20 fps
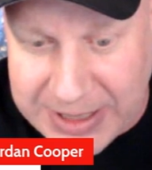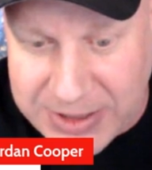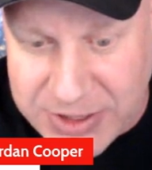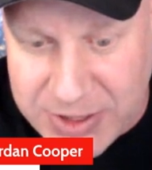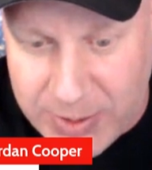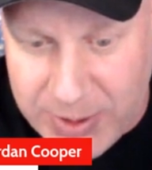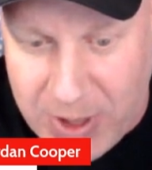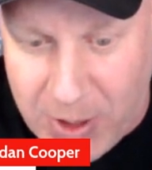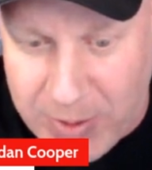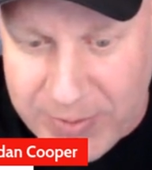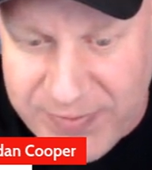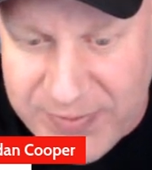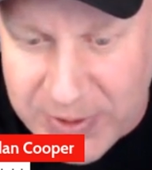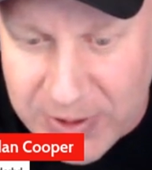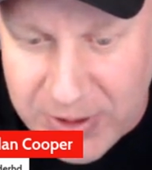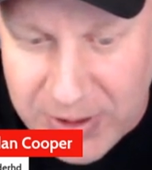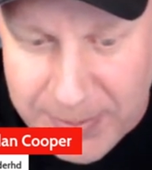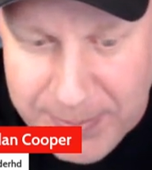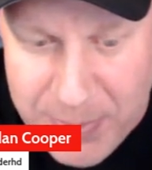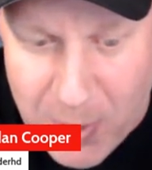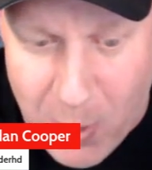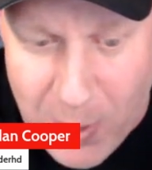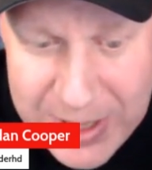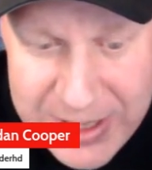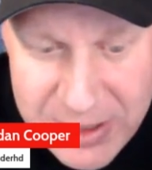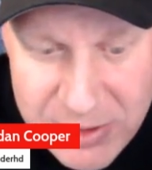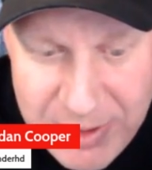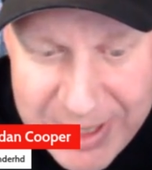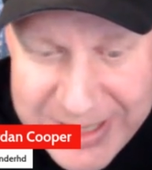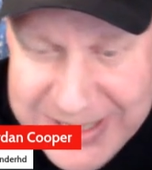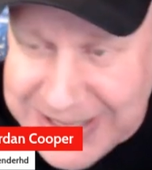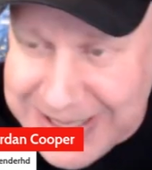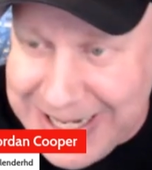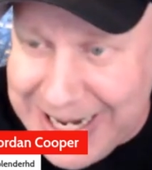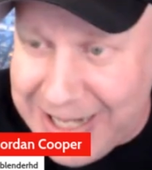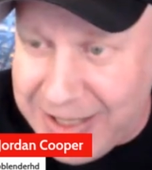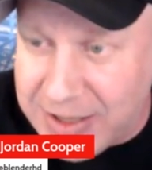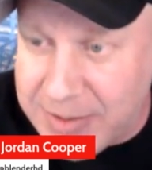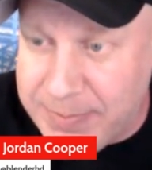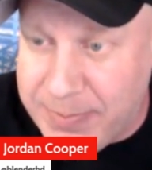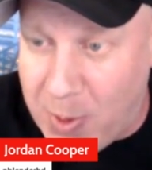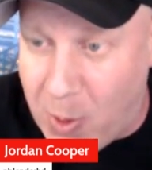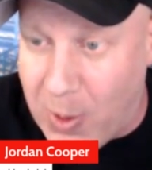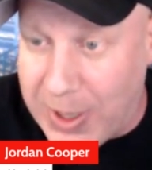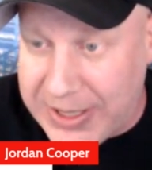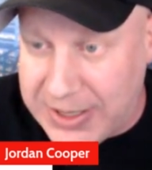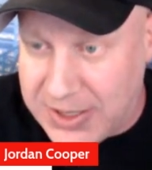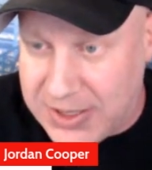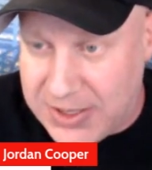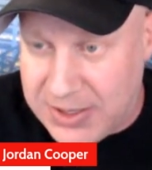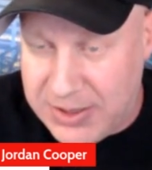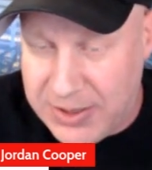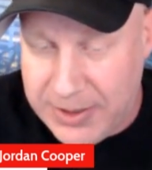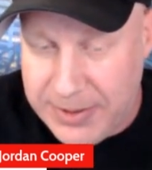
So we're going for a point. Grayson Allen points.